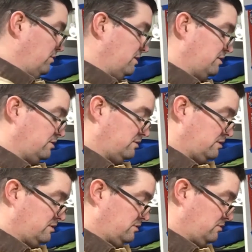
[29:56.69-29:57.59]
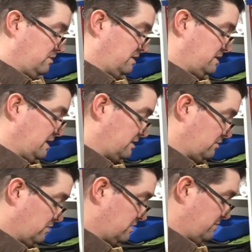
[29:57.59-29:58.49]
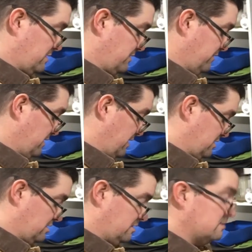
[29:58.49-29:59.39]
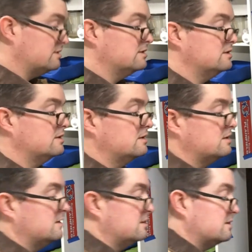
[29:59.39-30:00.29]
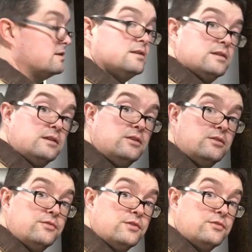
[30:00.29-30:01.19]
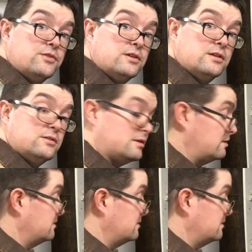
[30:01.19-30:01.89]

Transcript: want to do it to exact torque specifications, you can feel free to do it.